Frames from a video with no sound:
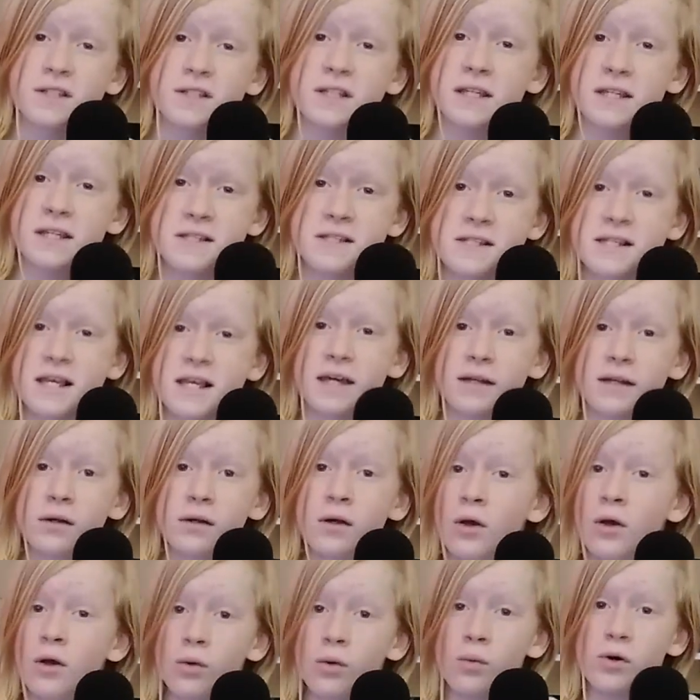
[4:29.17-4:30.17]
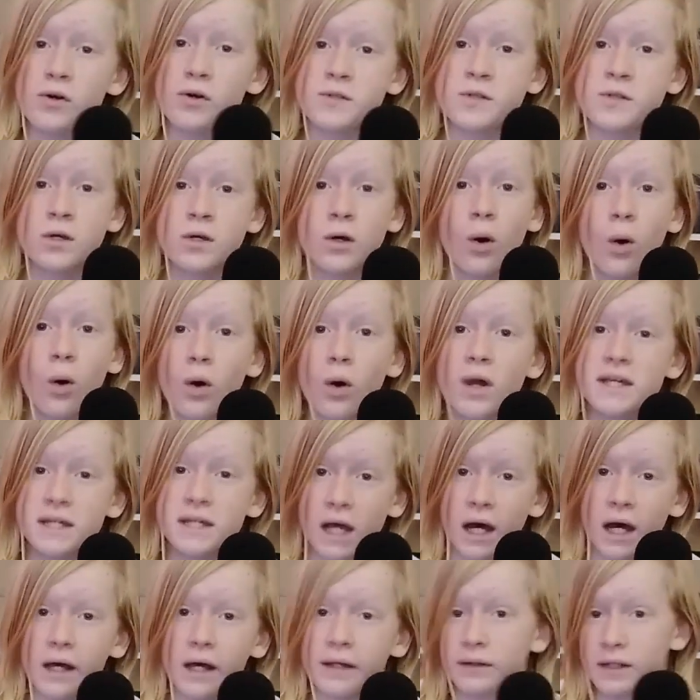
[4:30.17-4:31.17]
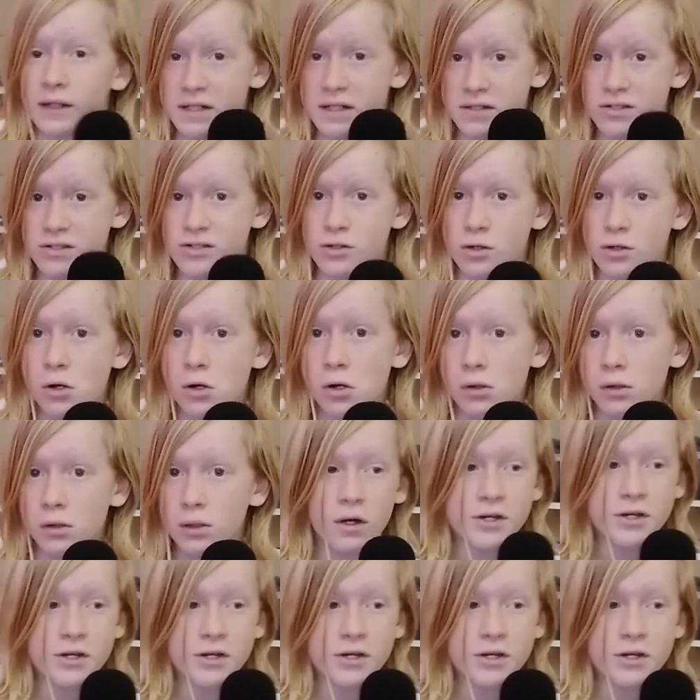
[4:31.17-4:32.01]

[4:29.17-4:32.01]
thing he said was, oi cunt, let's talk.